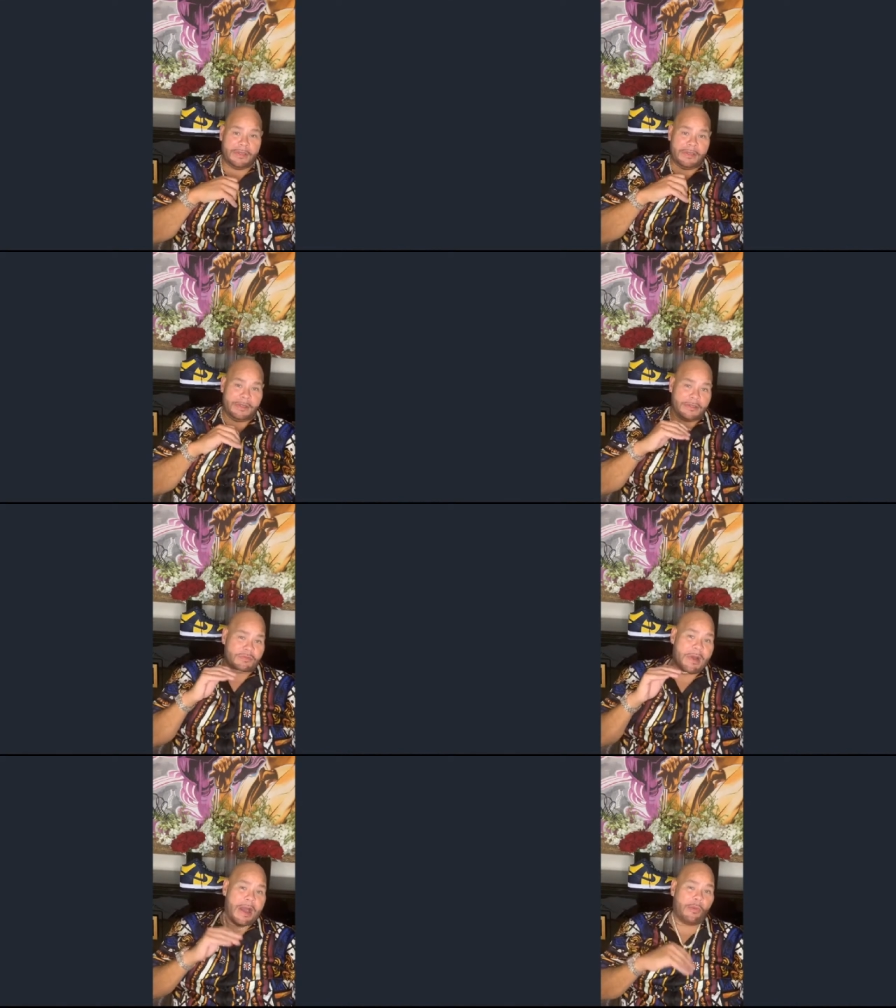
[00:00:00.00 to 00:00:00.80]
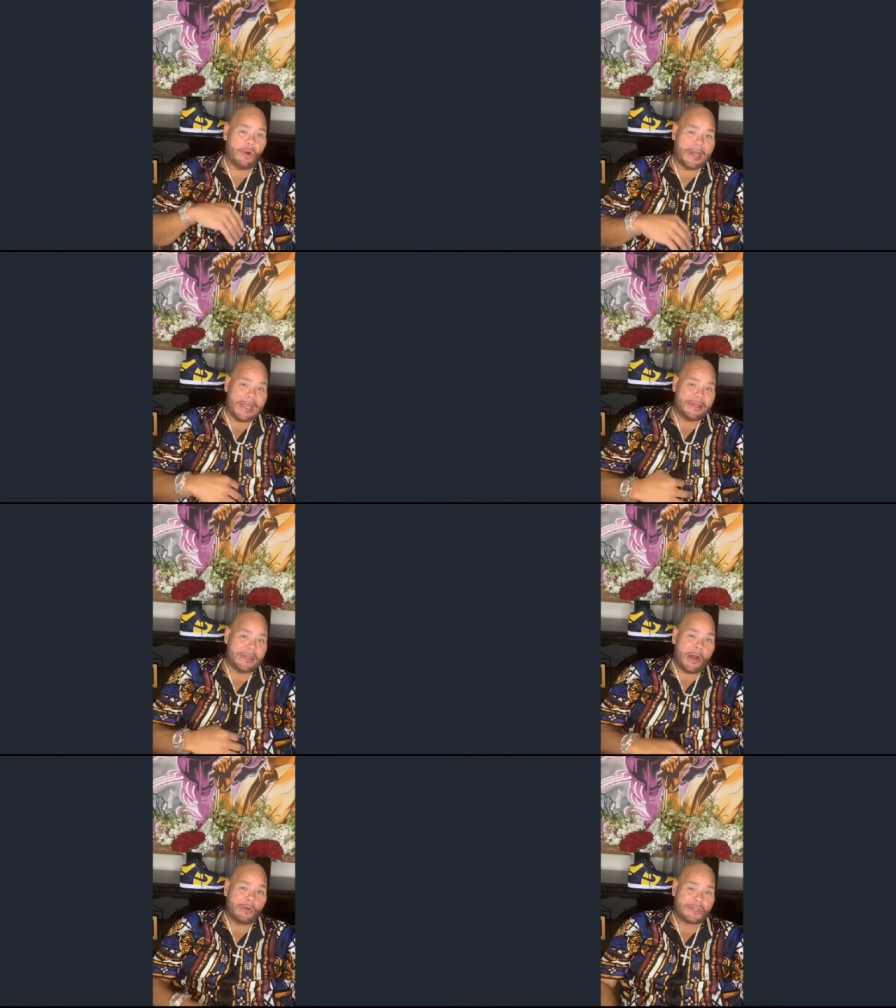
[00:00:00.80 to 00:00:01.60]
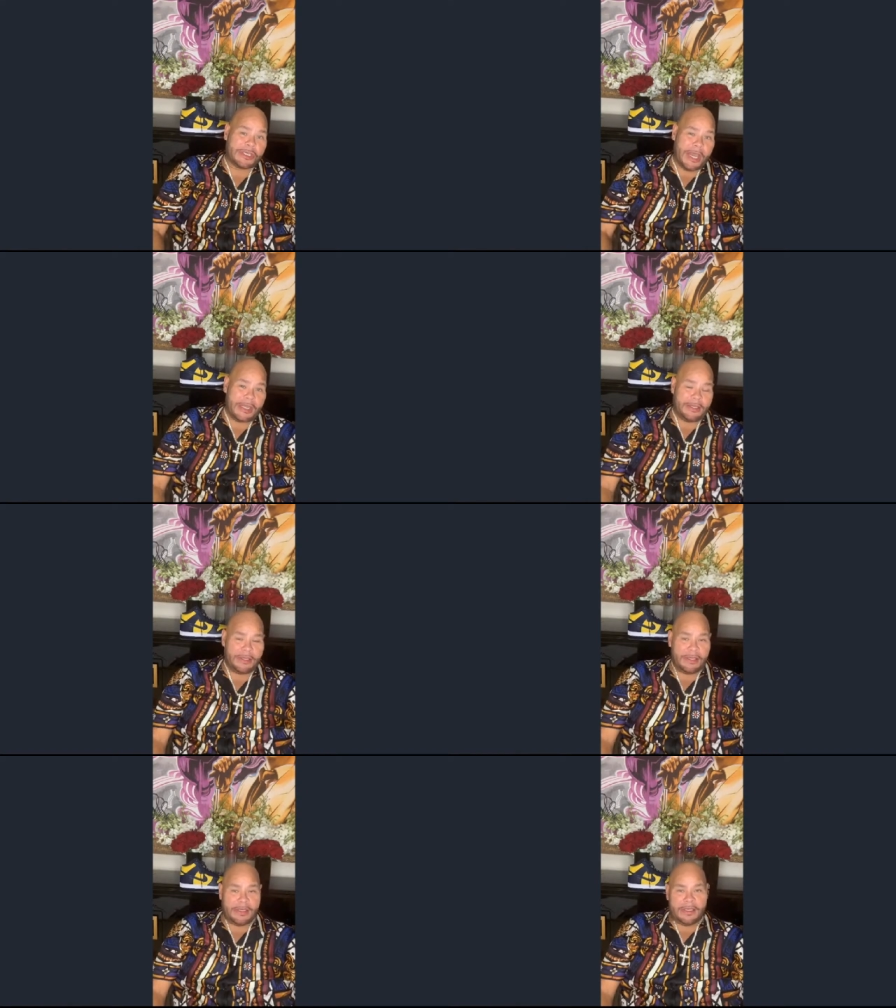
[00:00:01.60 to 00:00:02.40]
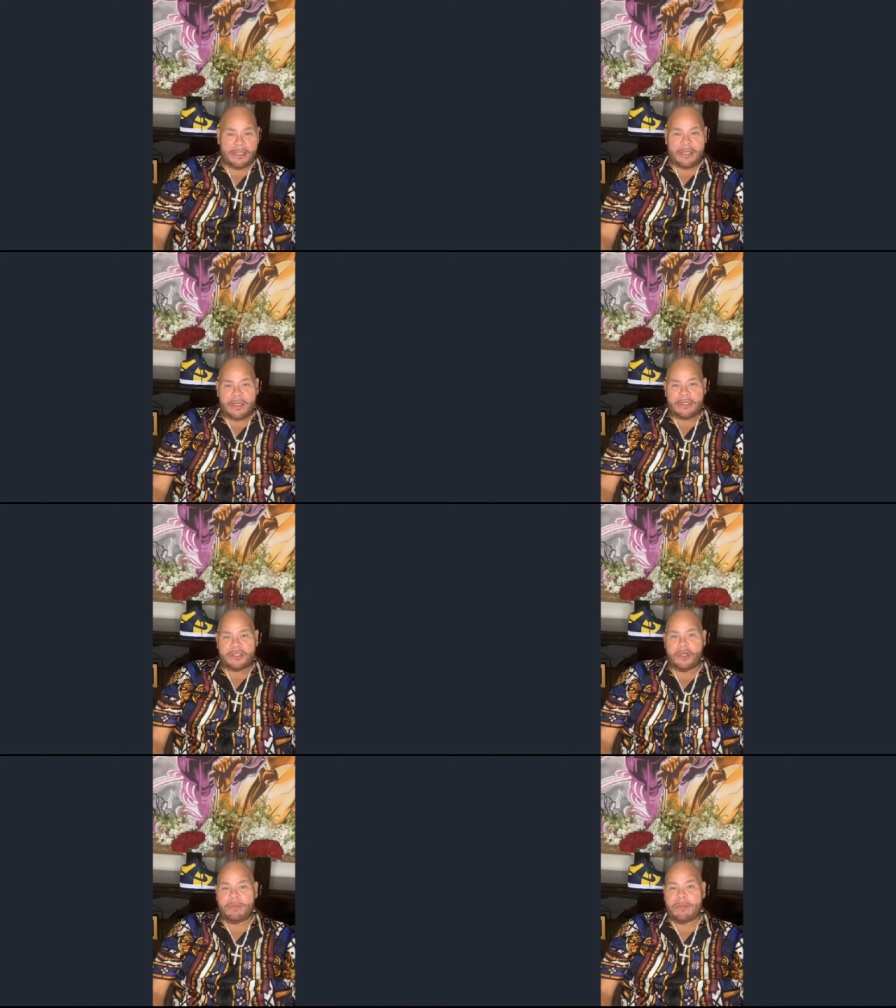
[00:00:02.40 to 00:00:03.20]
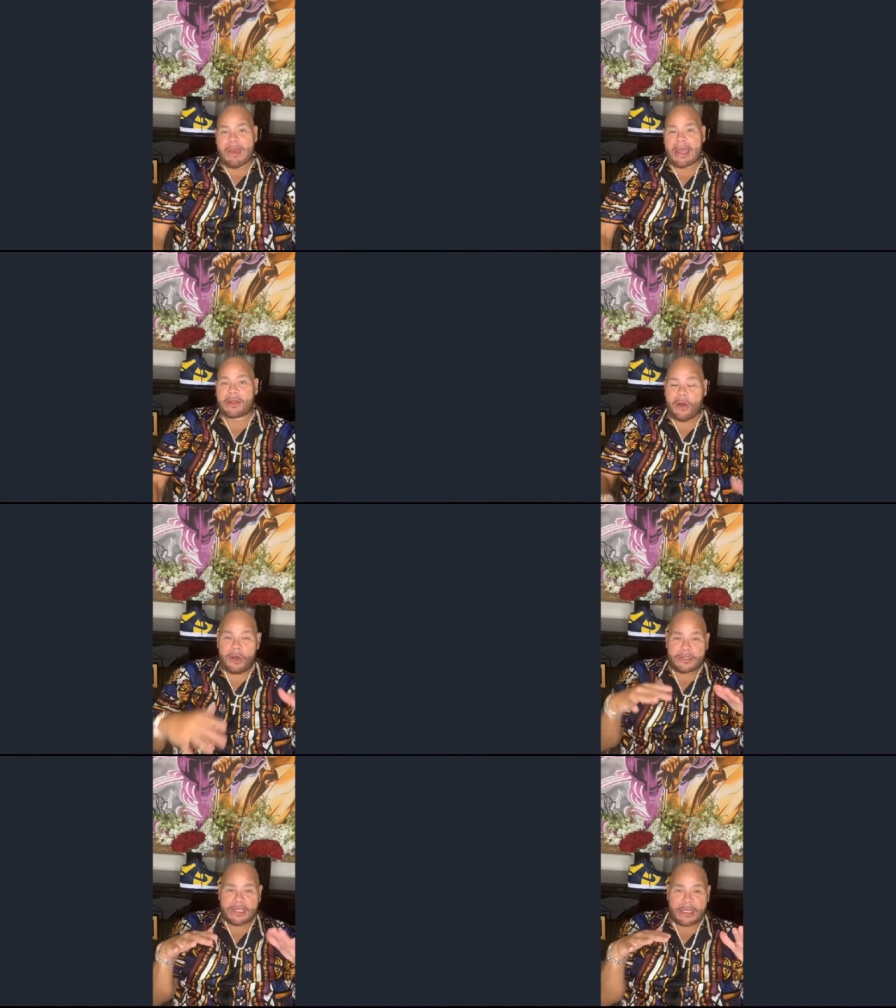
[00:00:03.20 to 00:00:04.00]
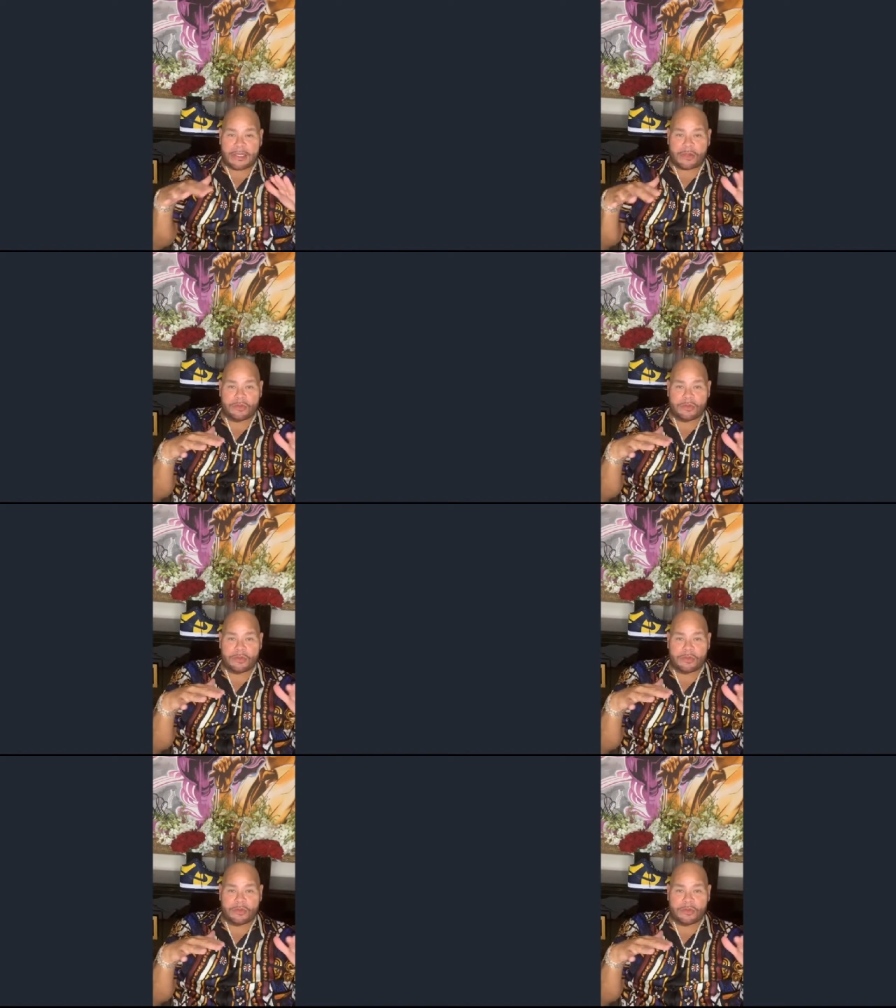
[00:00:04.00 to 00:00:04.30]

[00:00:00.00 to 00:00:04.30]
That's why I wore that dope check. She'll be back on technical